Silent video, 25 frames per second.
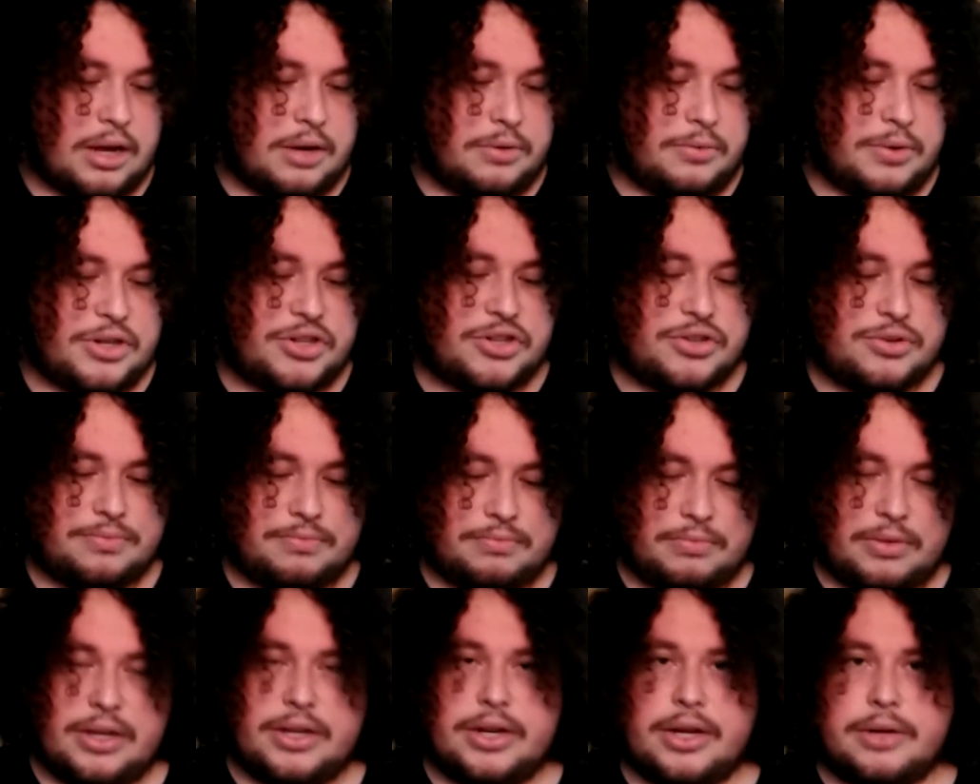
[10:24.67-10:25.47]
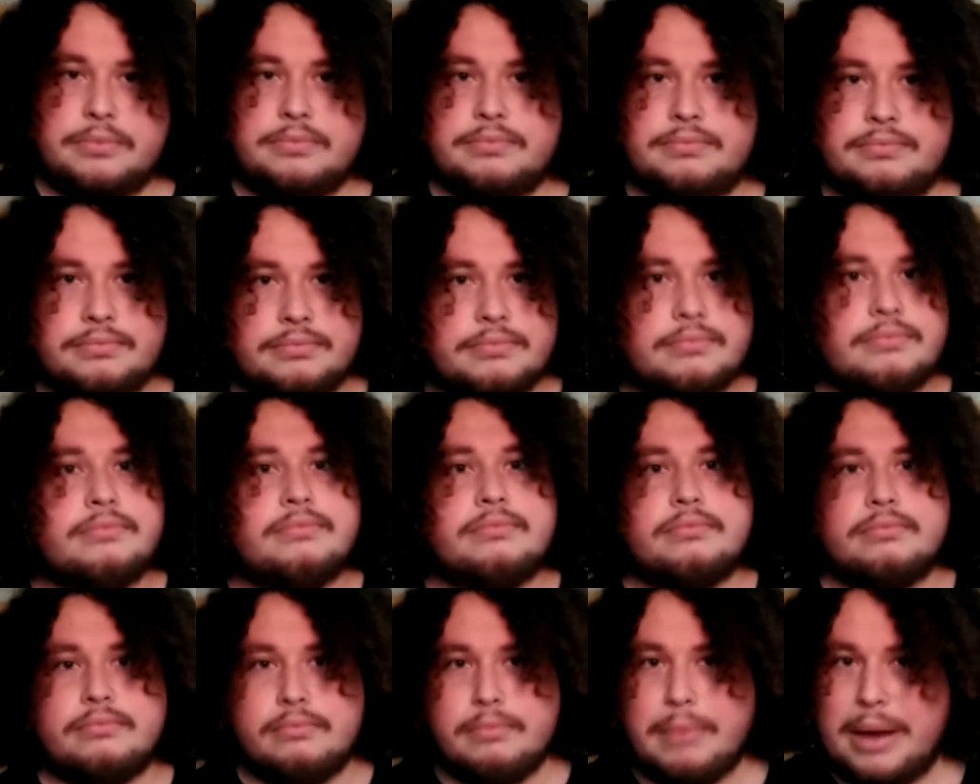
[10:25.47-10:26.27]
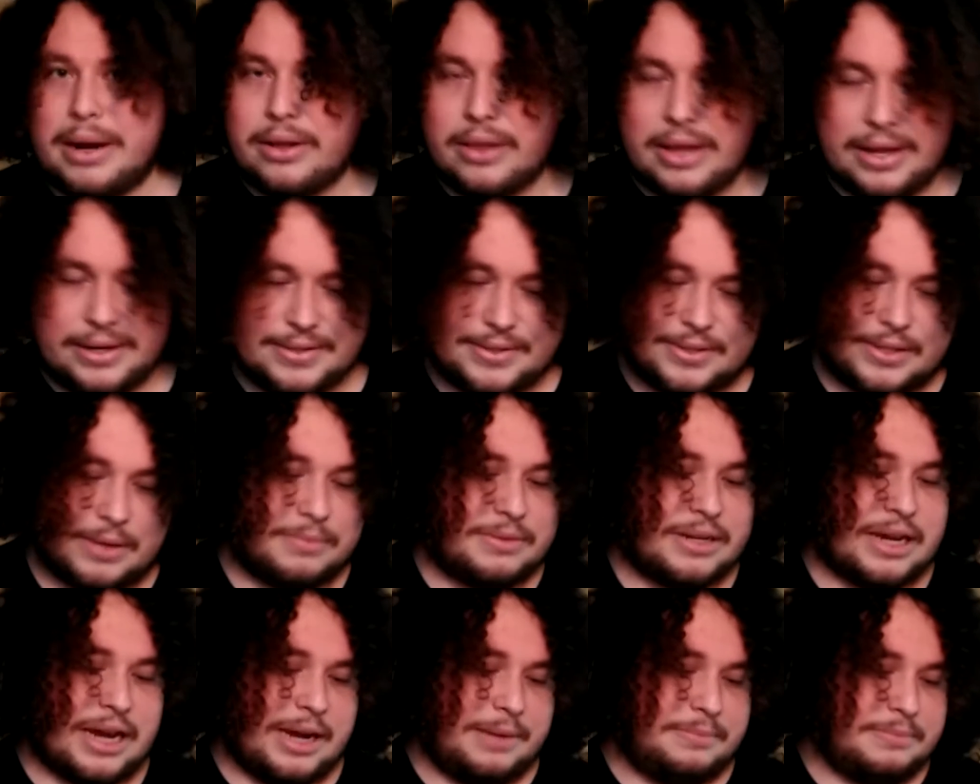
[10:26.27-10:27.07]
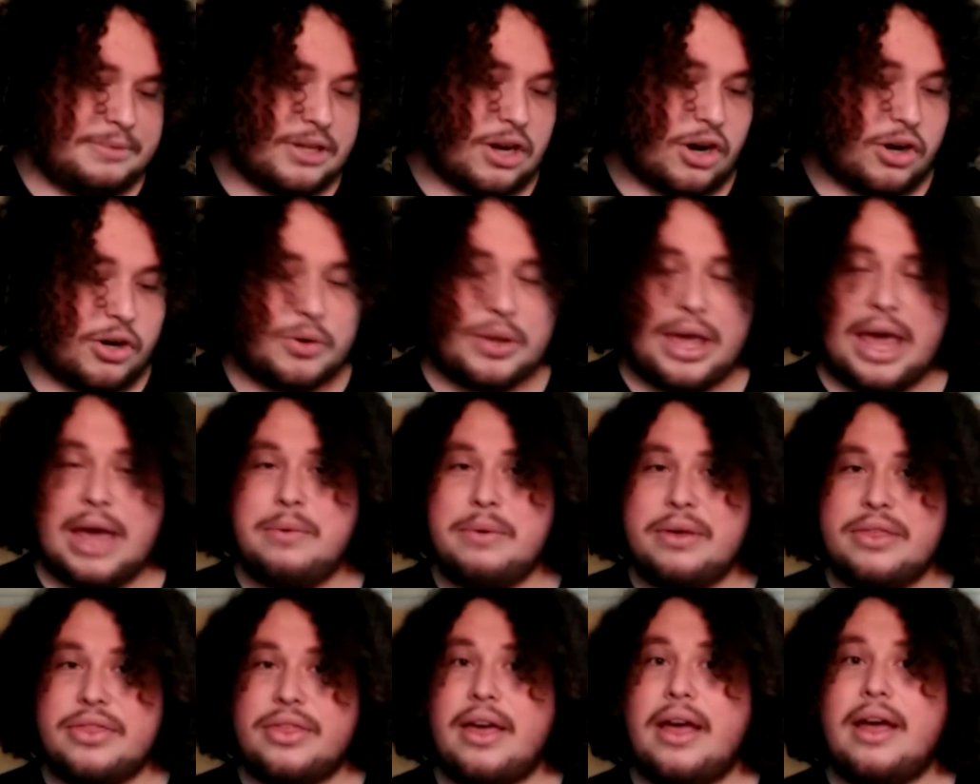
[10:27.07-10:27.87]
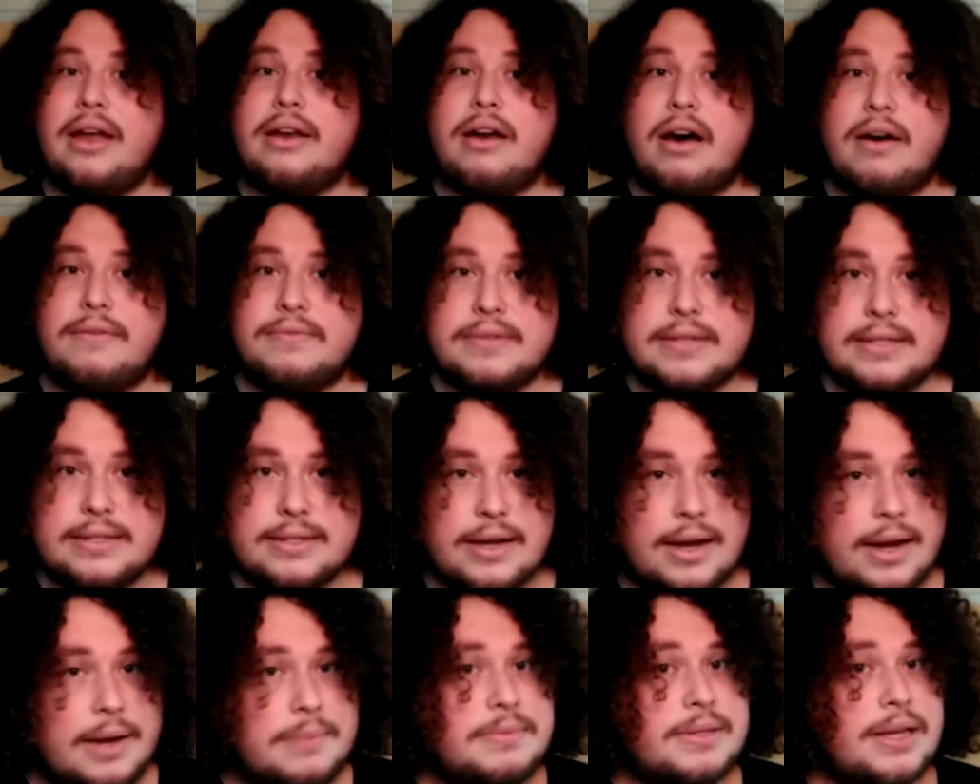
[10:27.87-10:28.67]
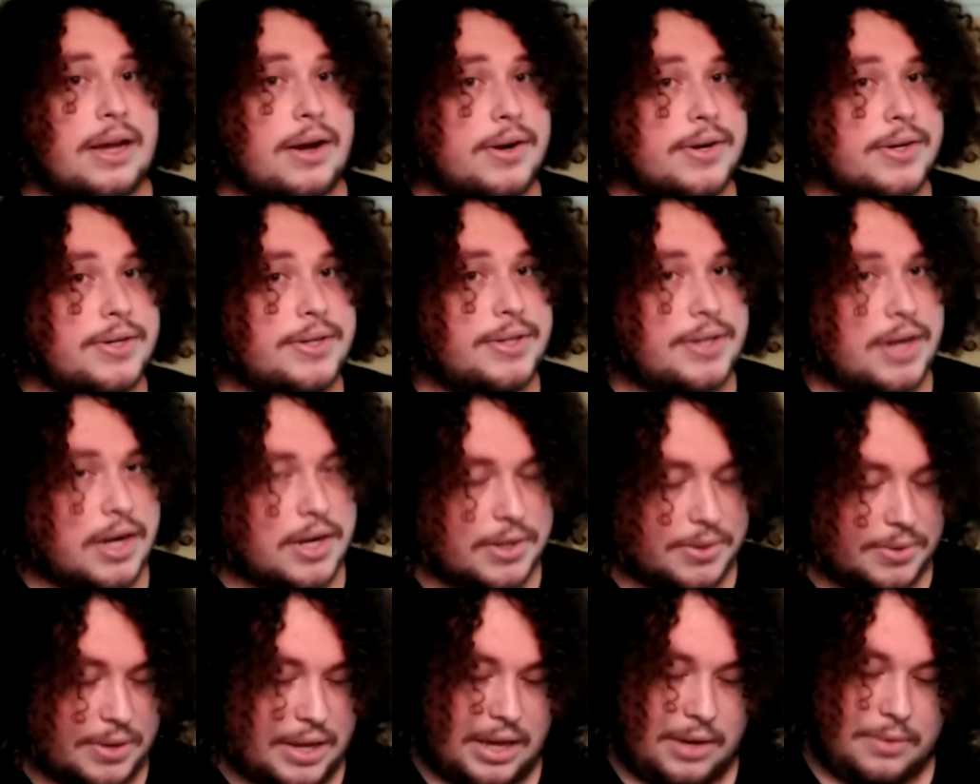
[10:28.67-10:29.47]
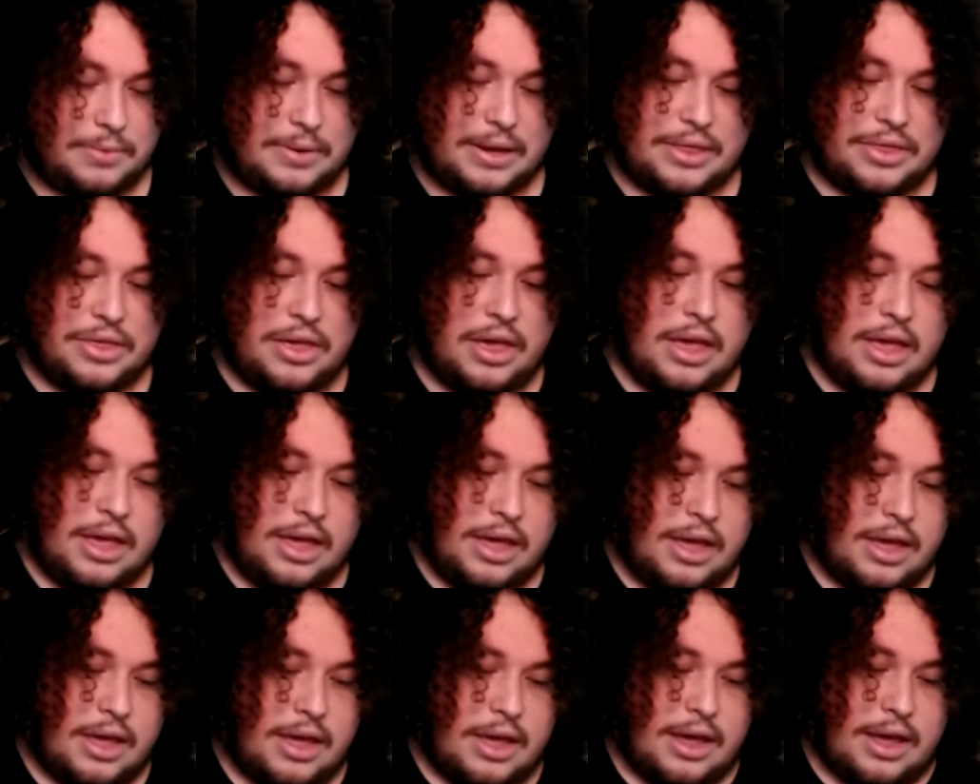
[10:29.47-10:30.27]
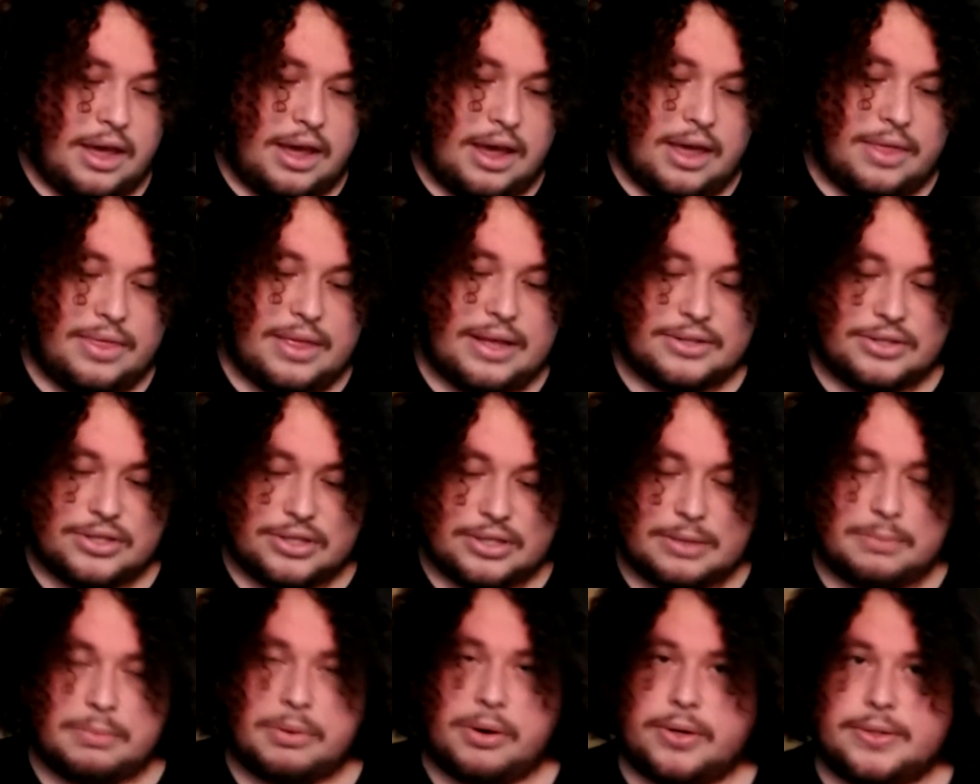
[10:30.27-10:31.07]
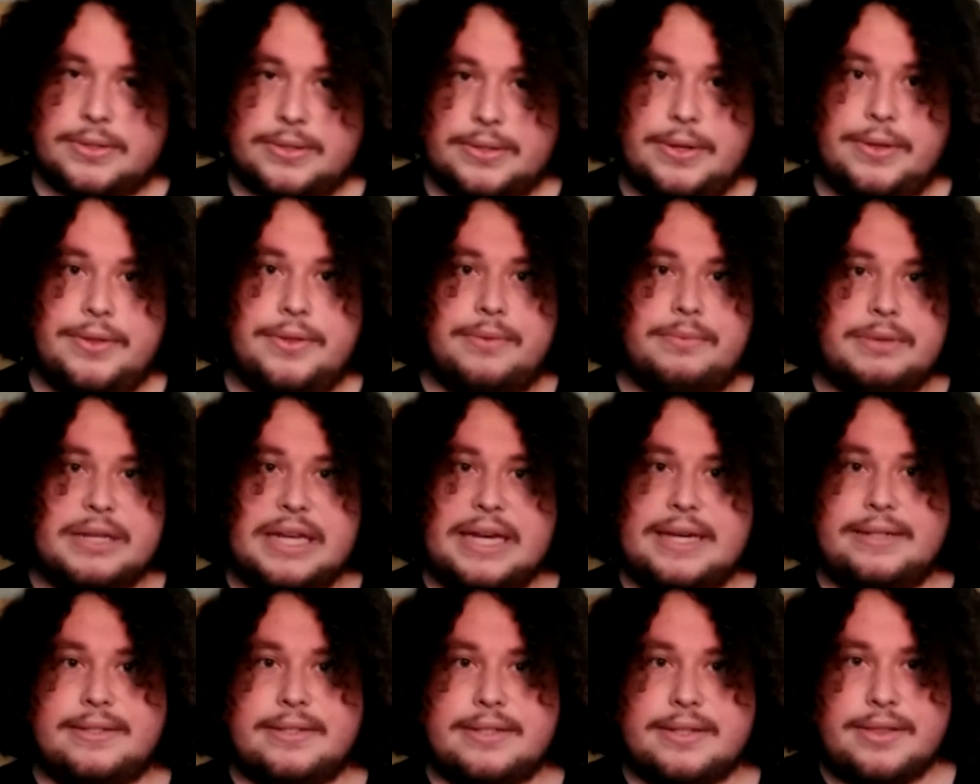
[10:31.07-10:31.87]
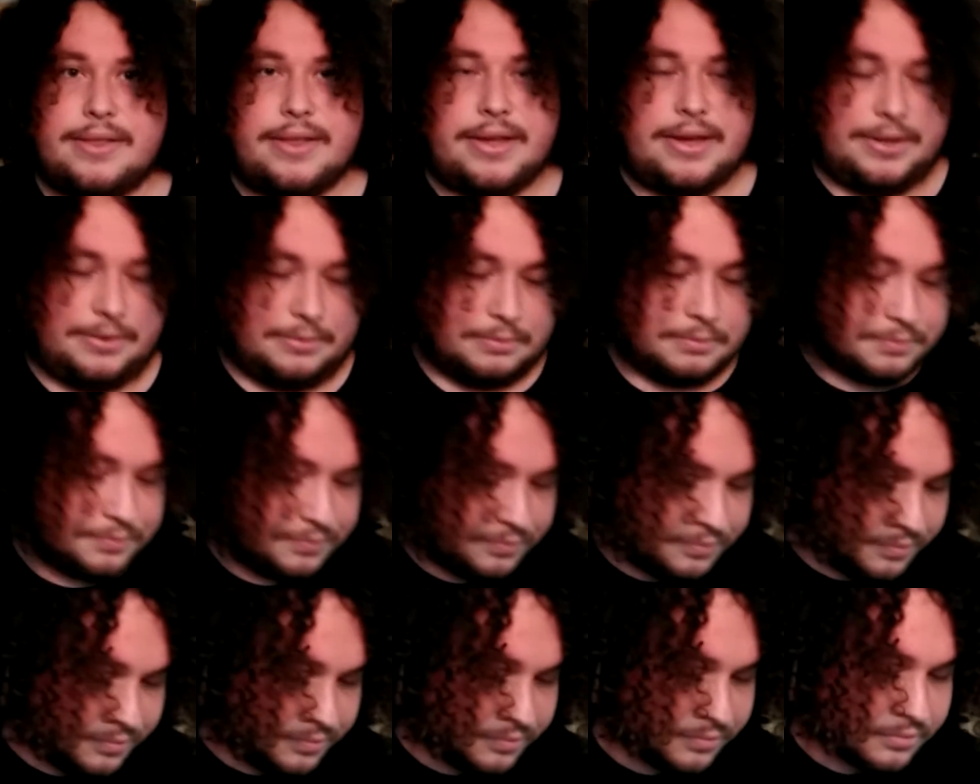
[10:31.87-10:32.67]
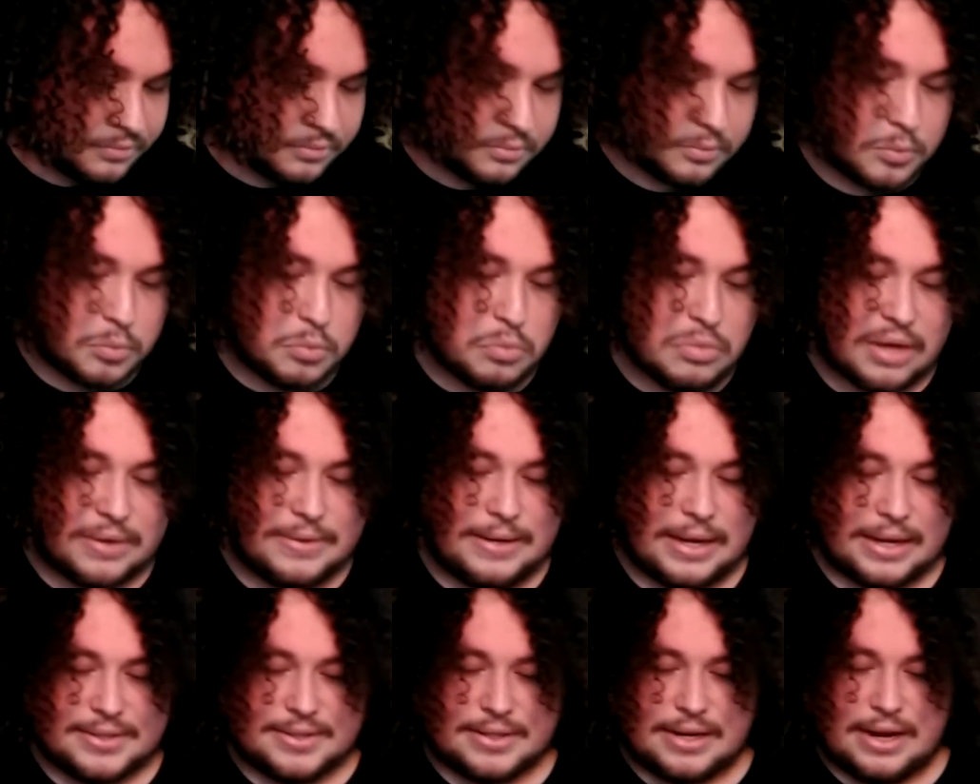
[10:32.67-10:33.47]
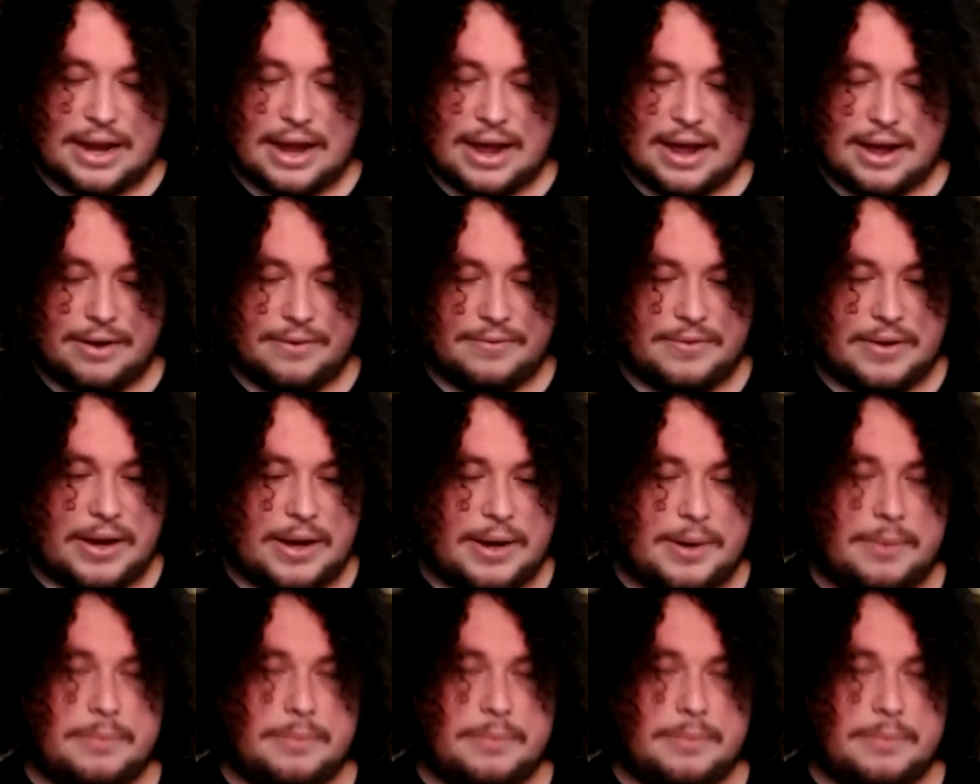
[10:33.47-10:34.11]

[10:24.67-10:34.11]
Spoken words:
which metalheads sometimes are okay with, and oftentimes are not okay with, and that's just a personal taste thing. Next, I have